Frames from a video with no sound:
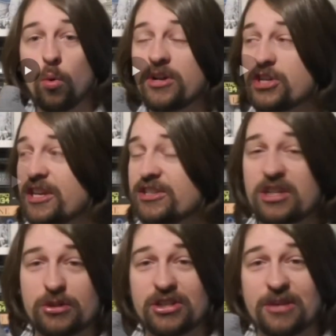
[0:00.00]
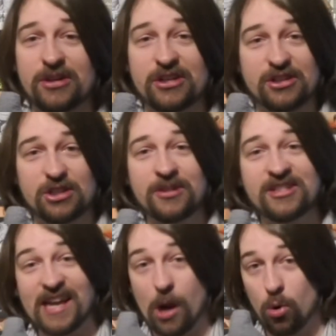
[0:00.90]
Which is interesting because this
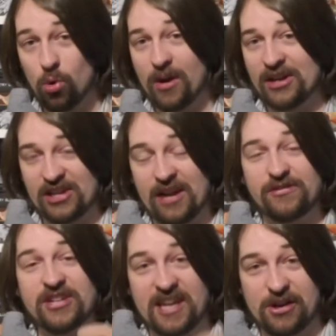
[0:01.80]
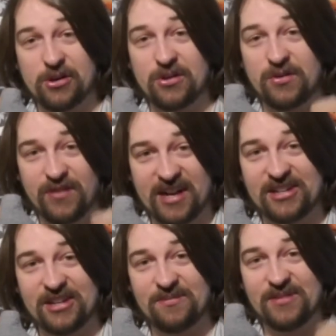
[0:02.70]
means they always have to kill the
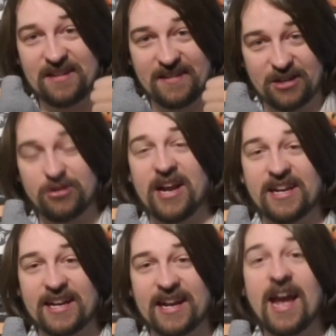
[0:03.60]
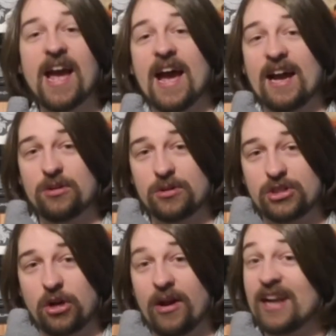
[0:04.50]
victim that they're draining, and
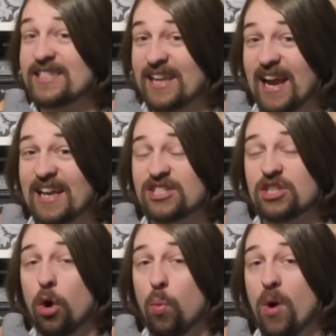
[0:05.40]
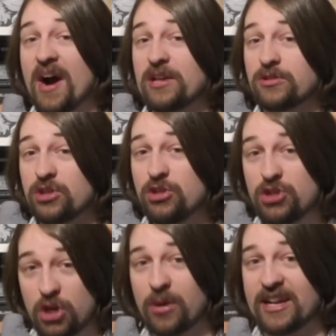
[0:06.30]
also it takes a while to
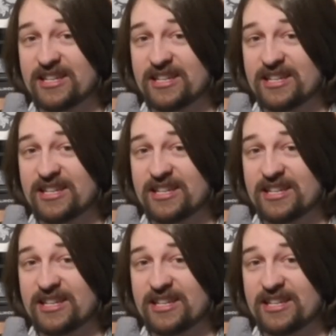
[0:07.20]
do